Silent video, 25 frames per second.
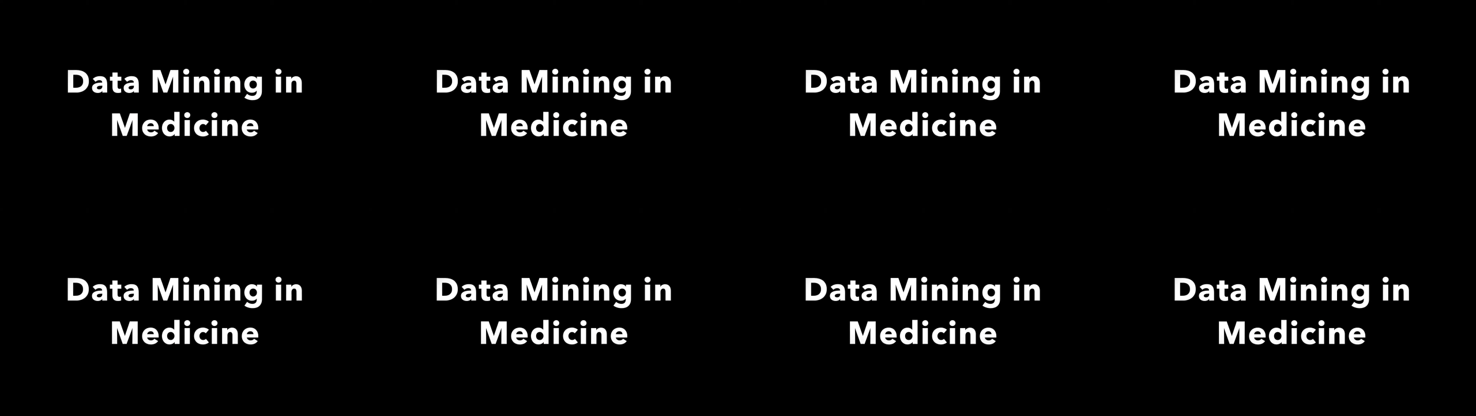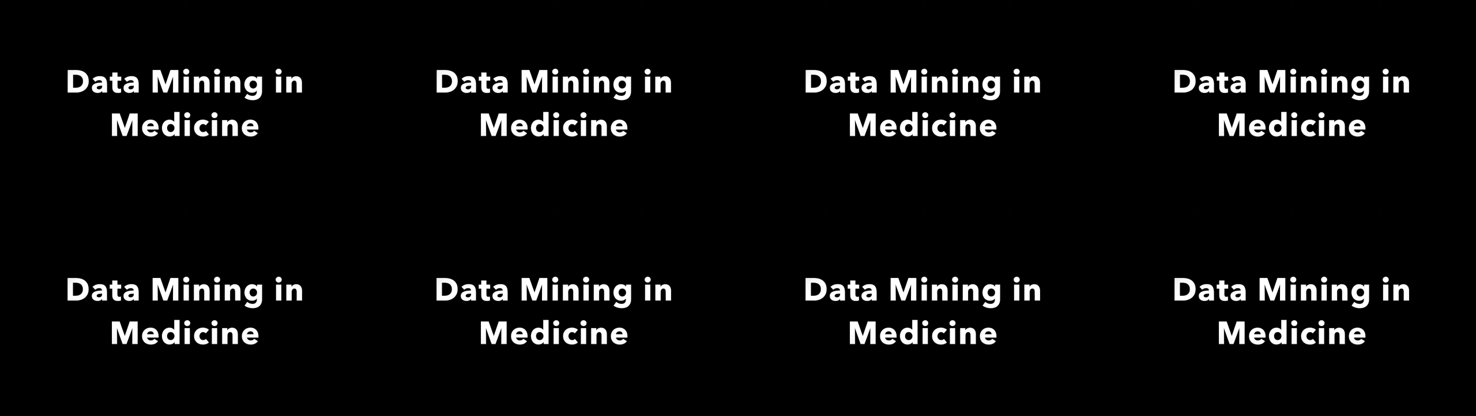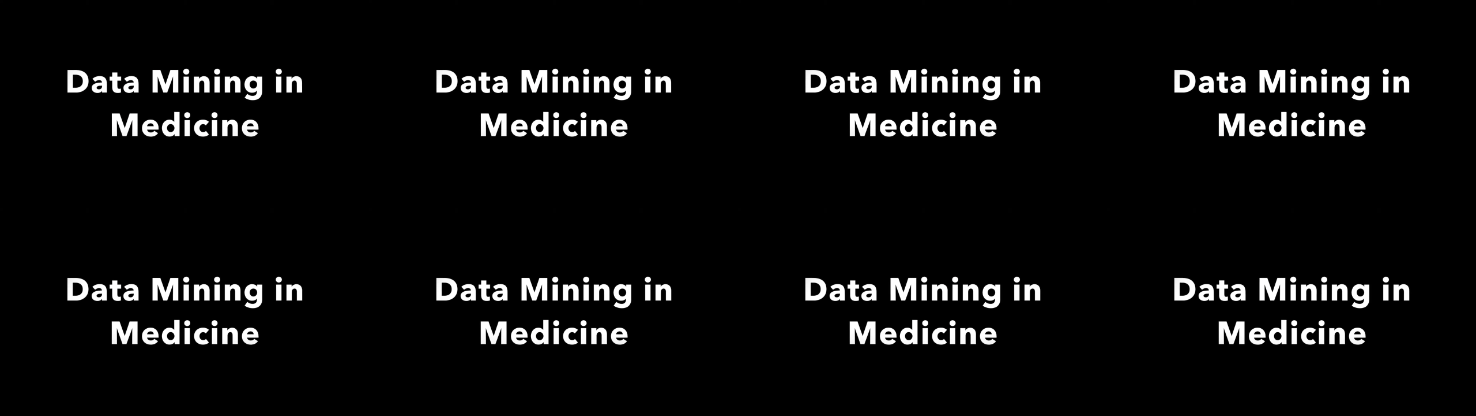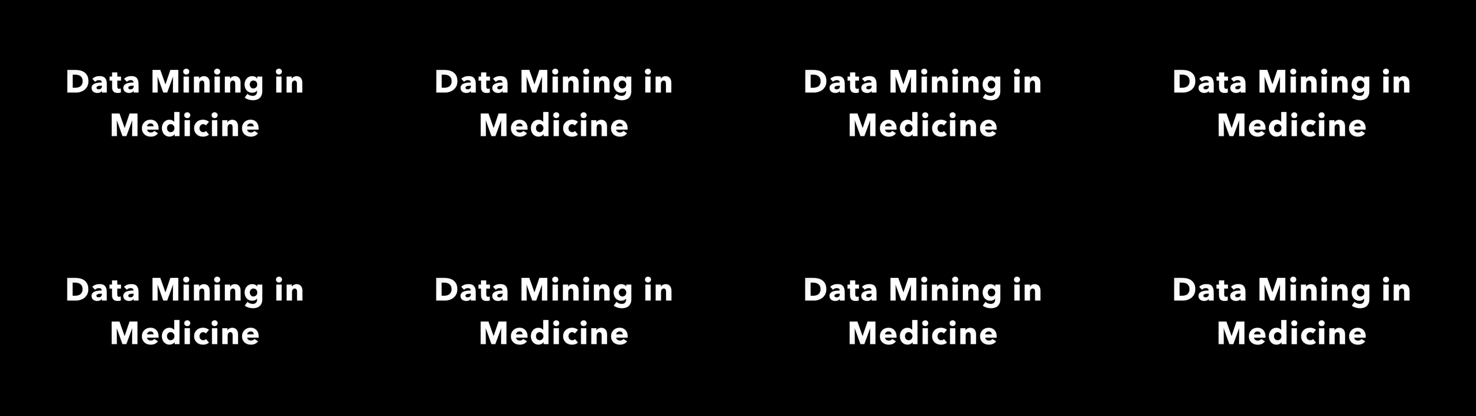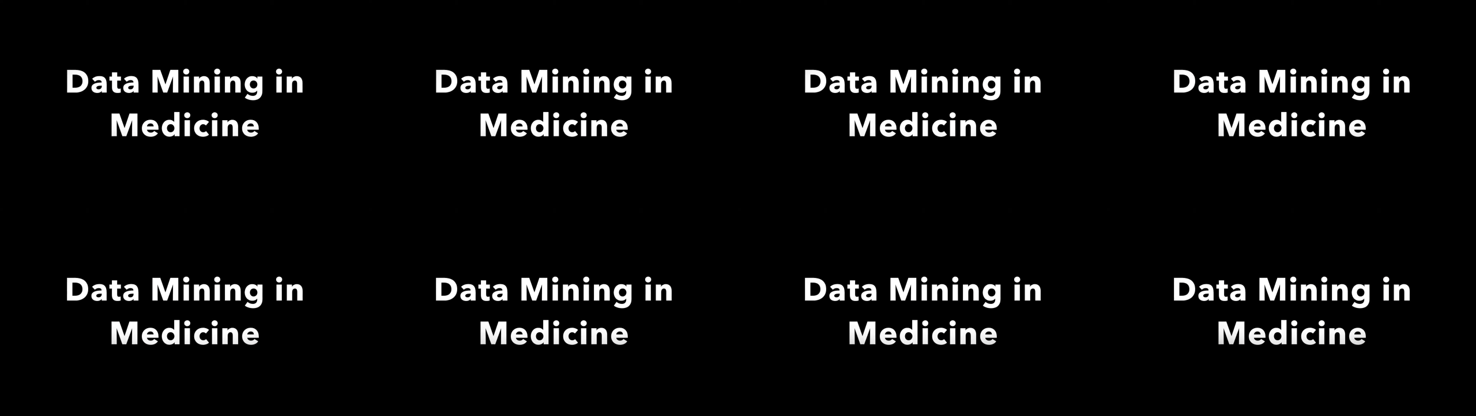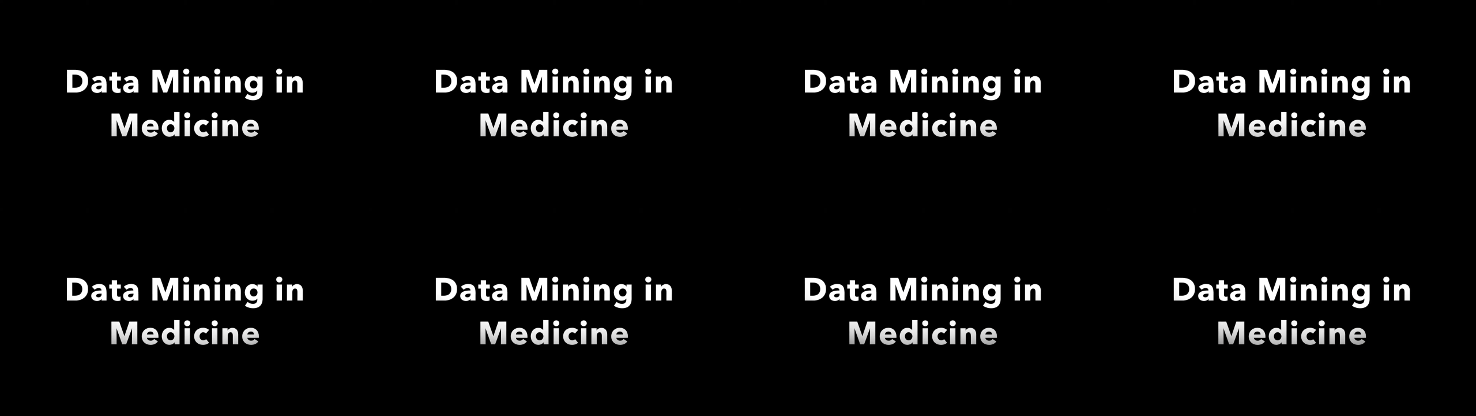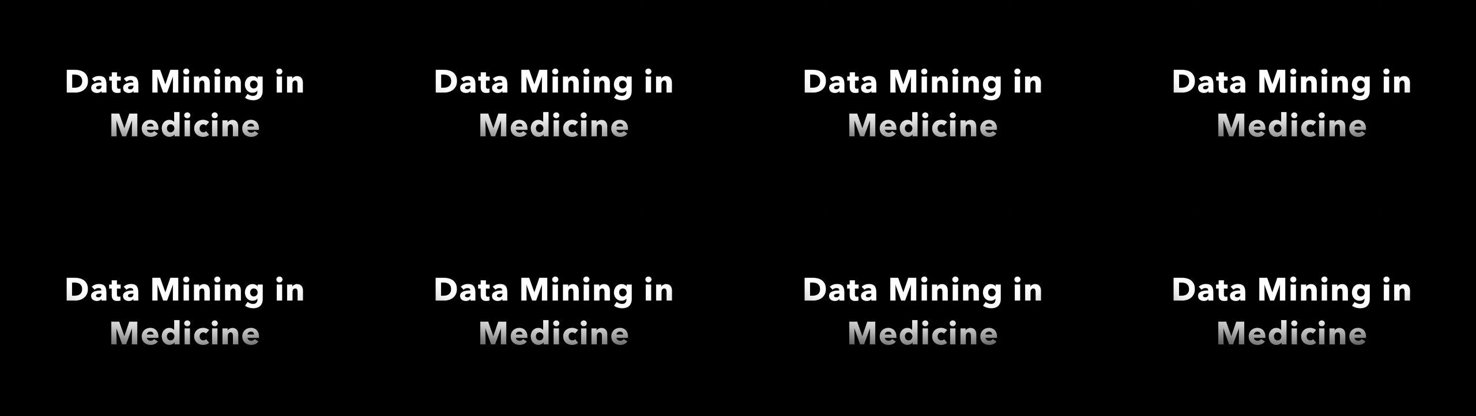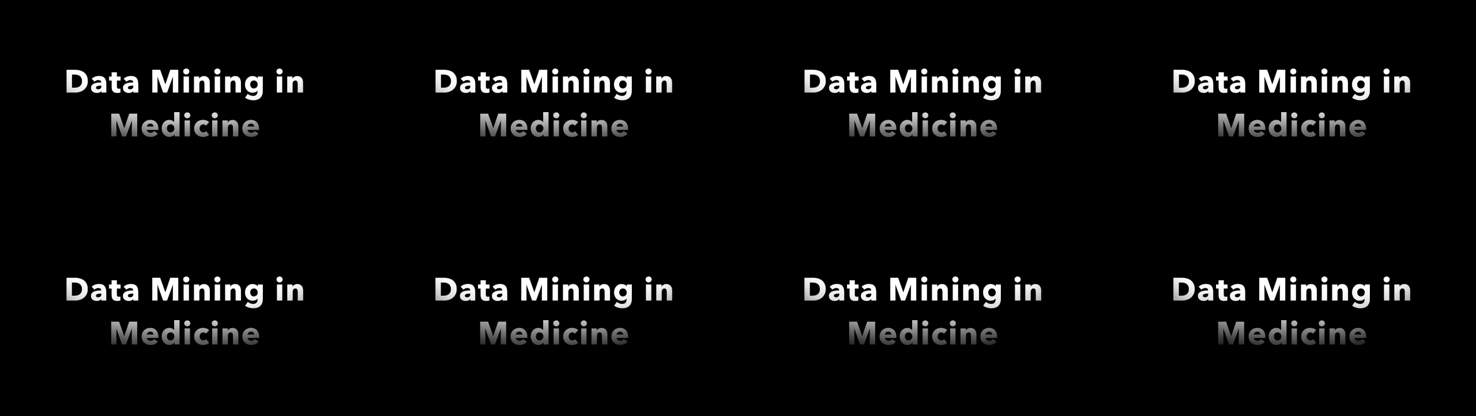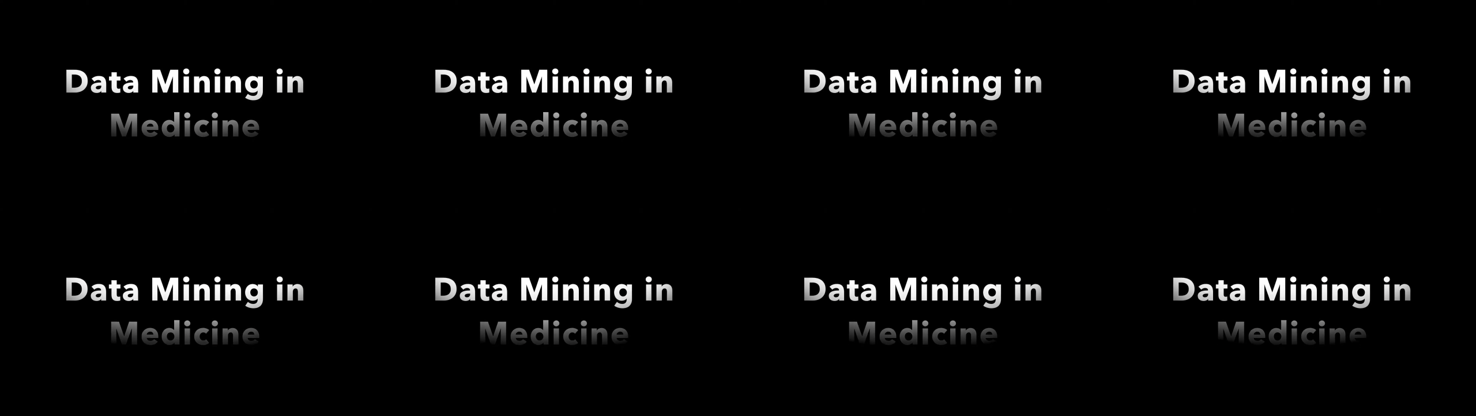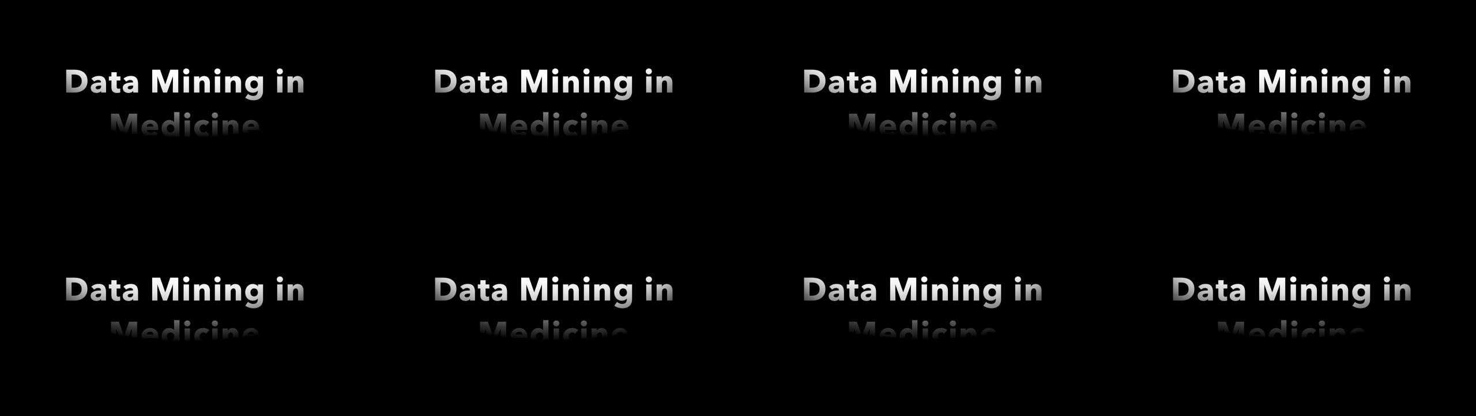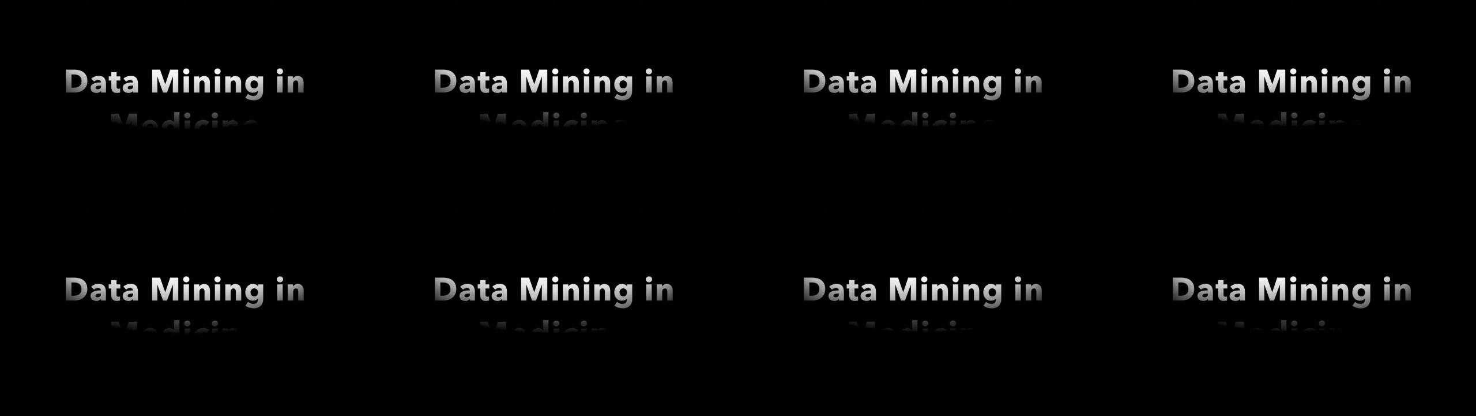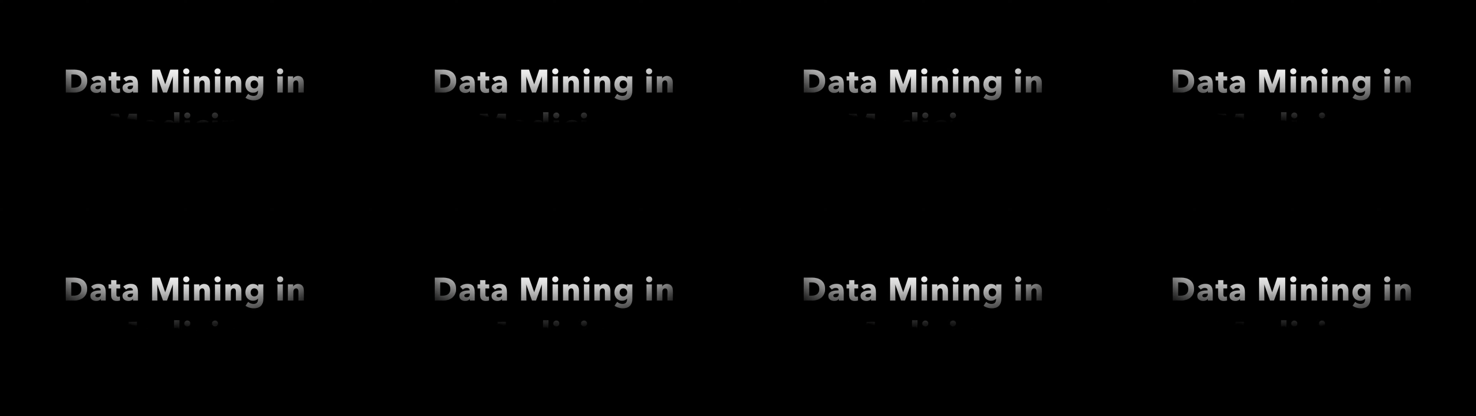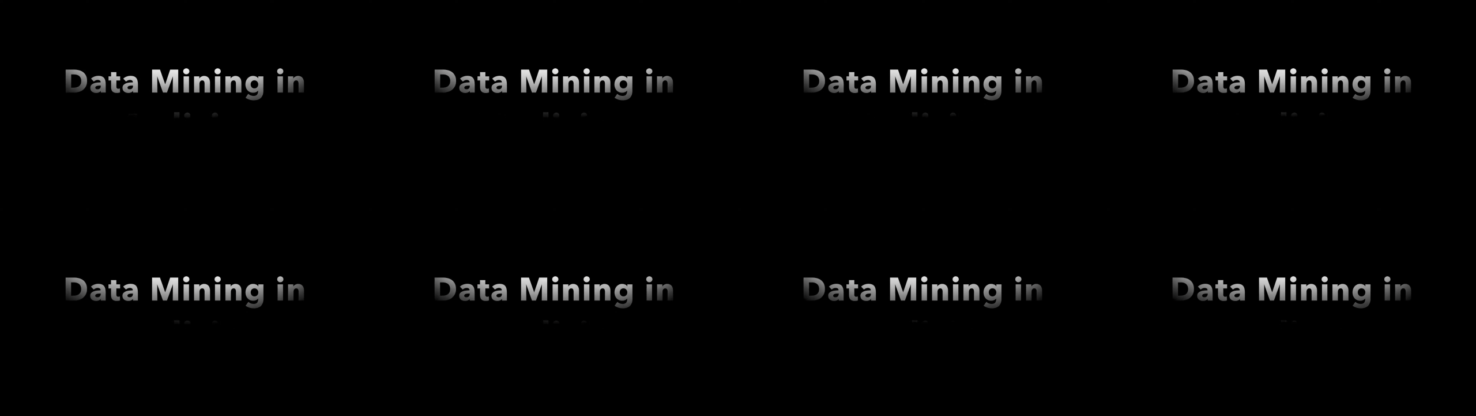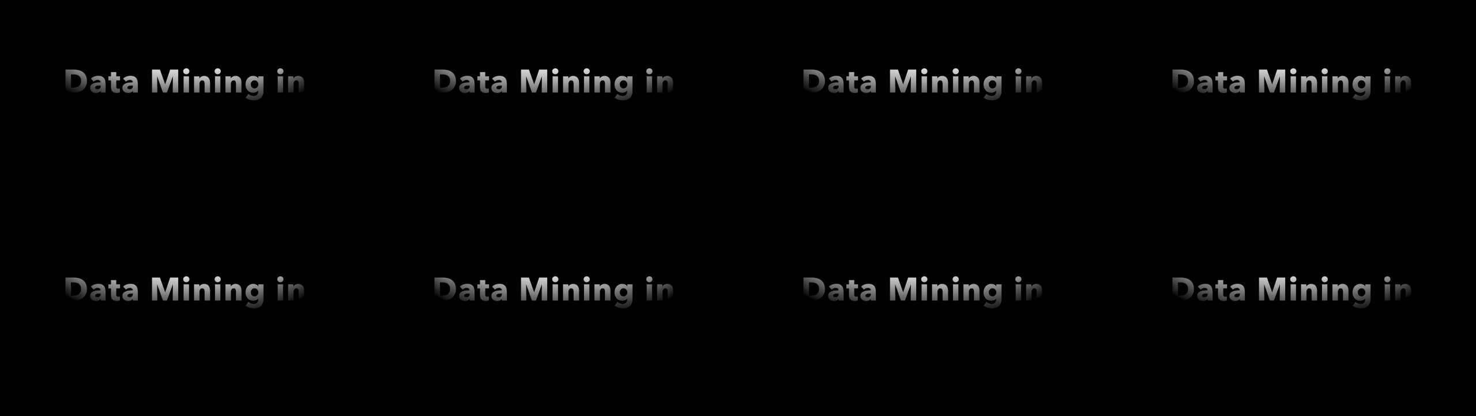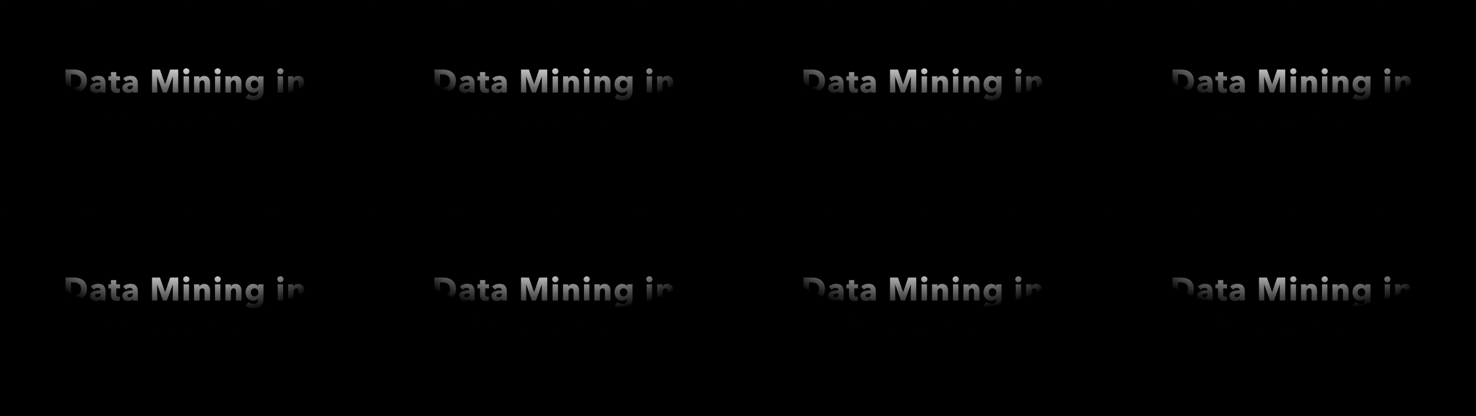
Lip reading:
Nobody's mouth can be seen.